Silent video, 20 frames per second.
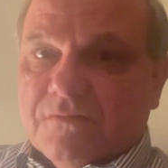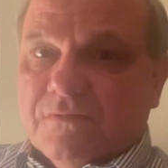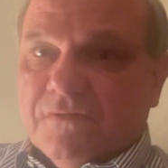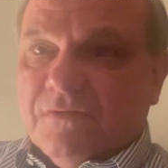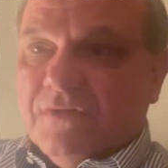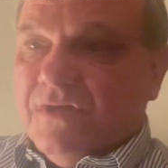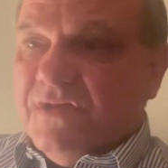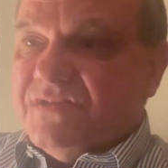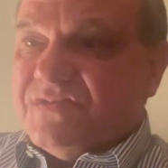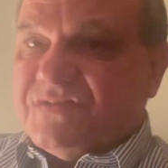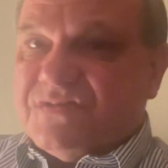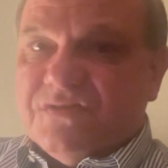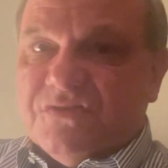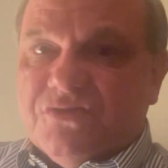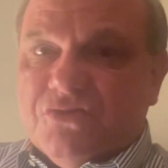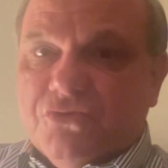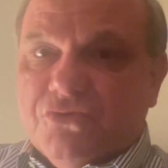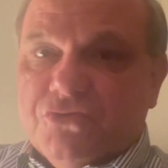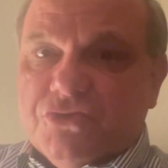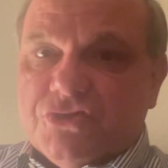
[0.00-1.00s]

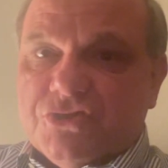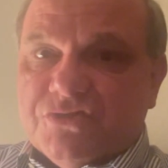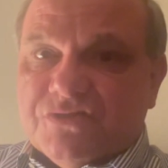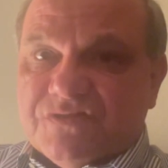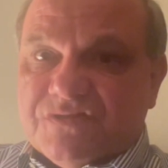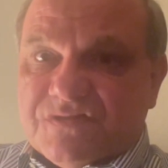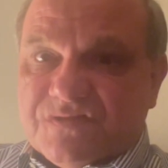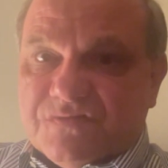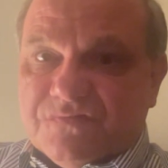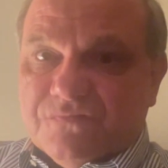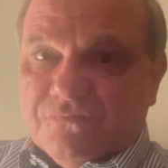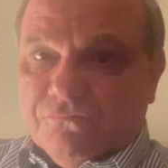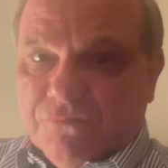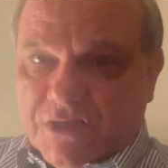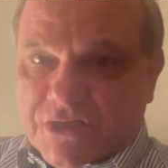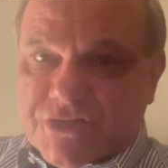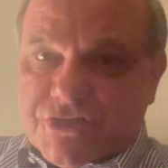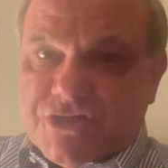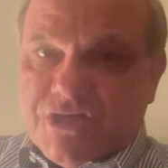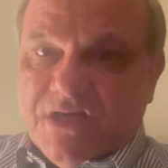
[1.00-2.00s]
institutions
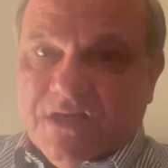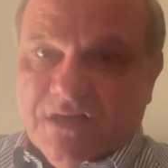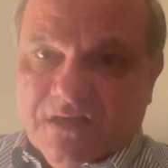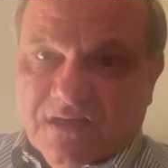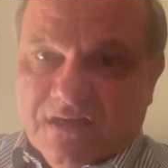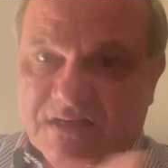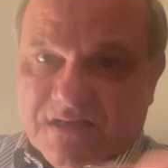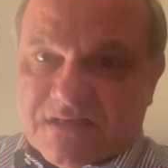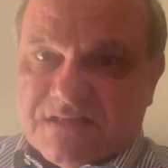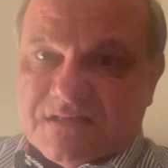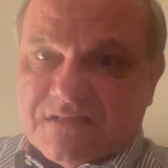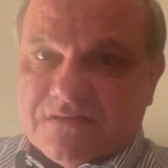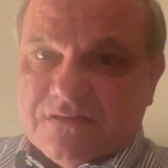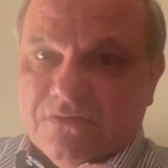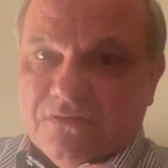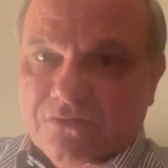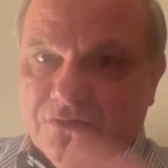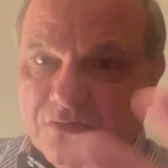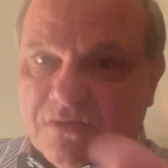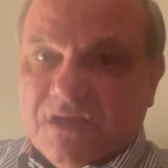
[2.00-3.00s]
watching this,
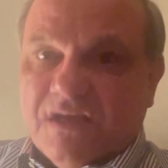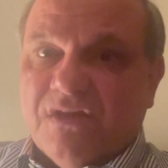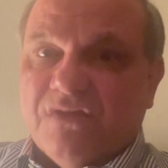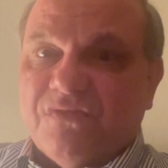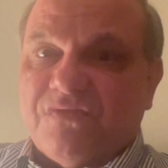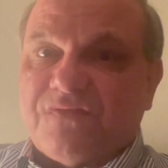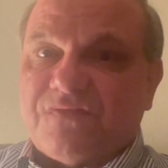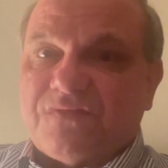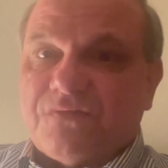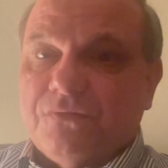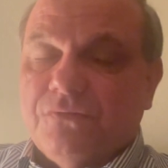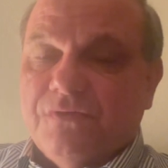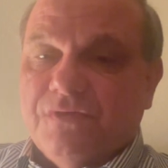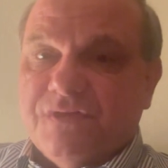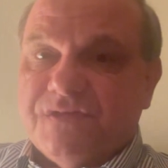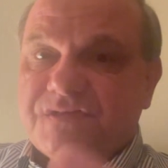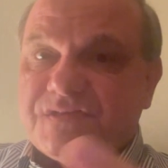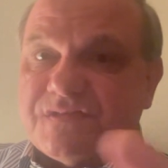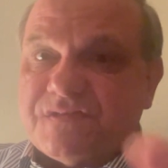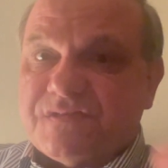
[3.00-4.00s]
looking through
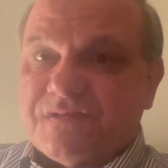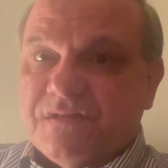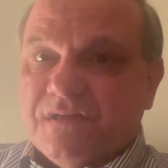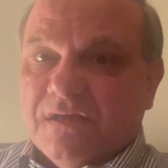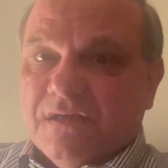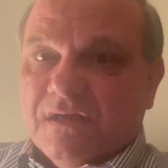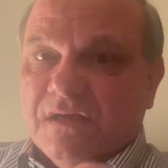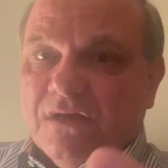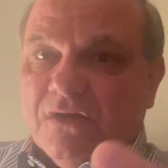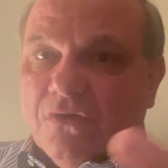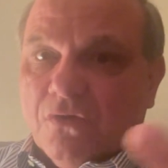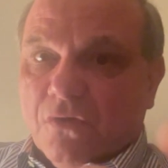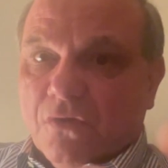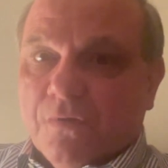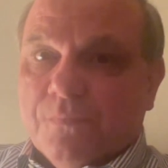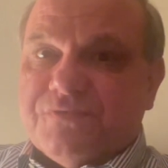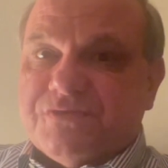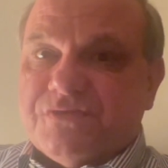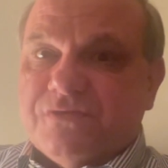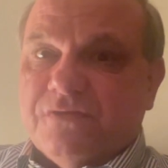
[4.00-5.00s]
this,
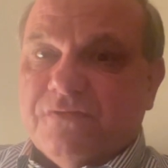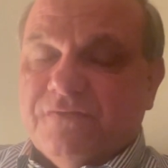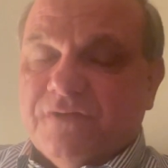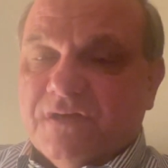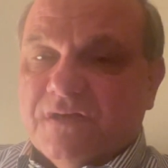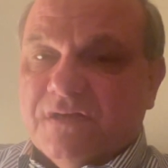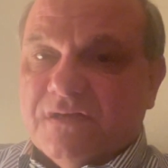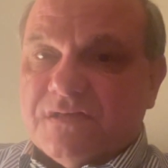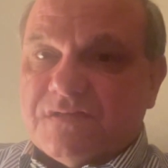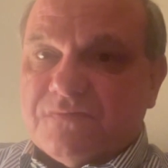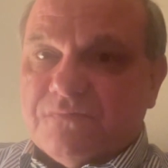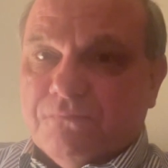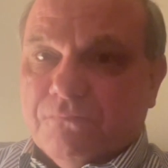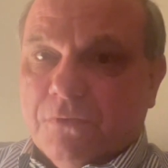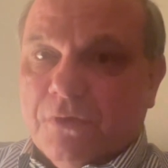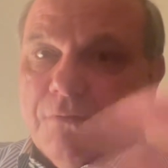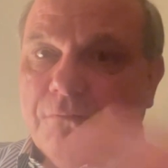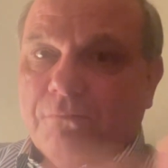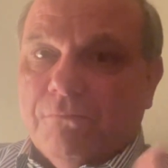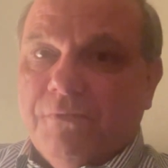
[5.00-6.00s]
observing this,
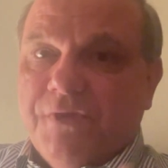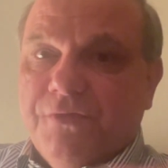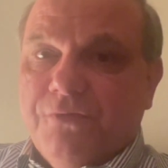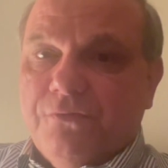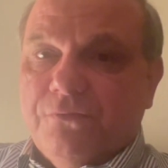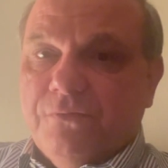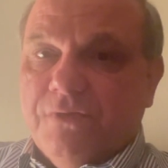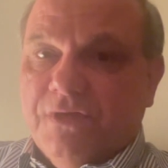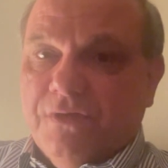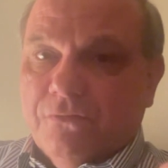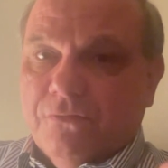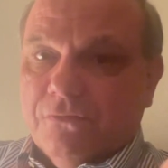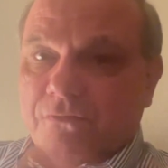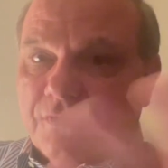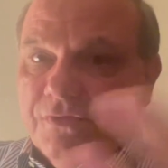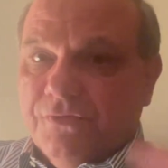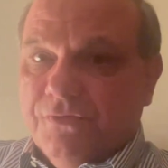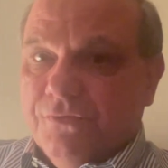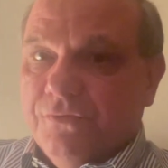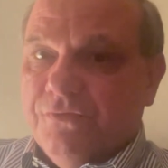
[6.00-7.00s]
what we do here
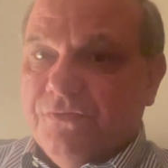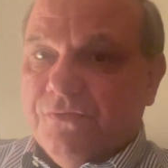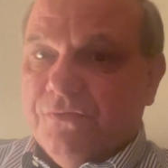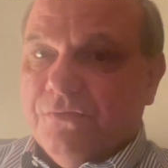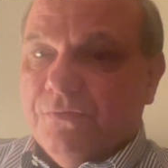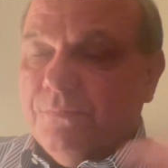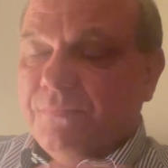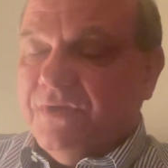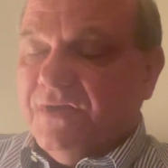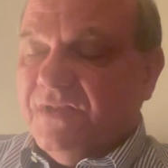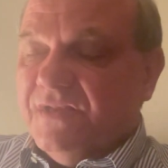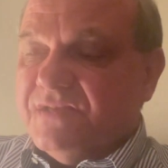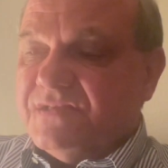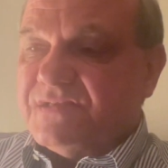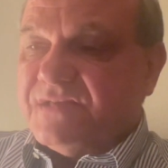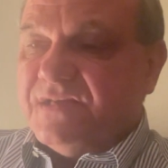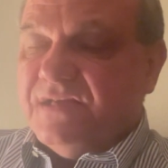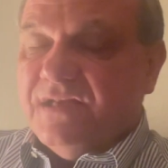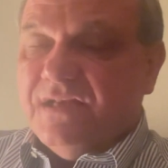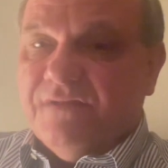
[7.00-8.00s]
on YouTube, and this
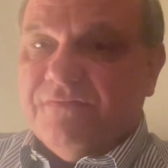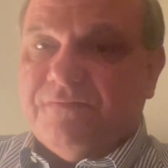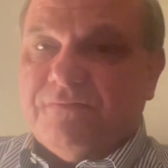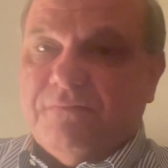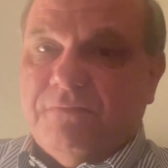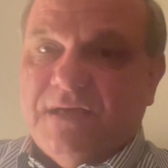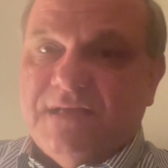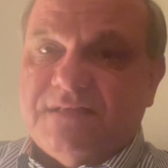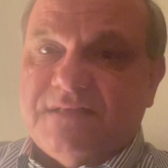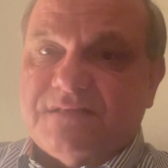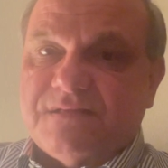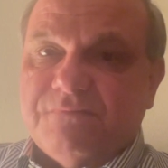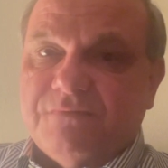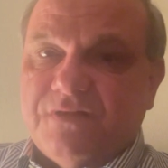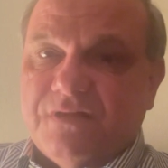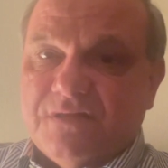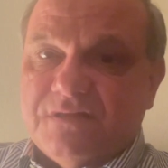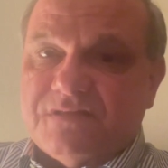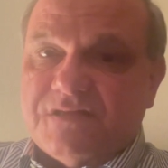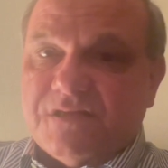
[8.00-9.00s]
can have quite some
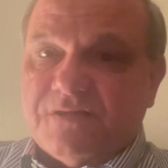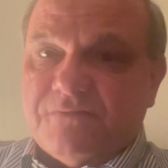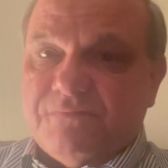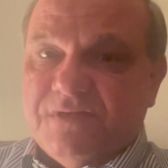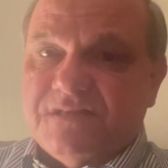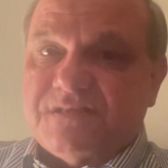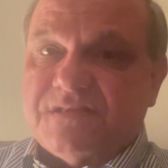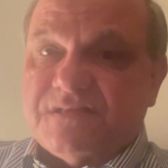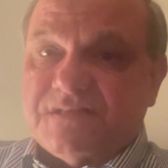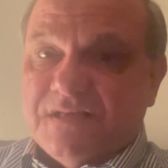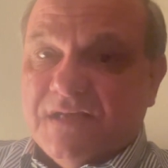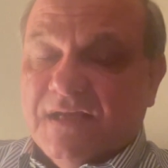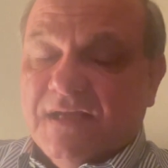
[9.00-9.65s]
consequences,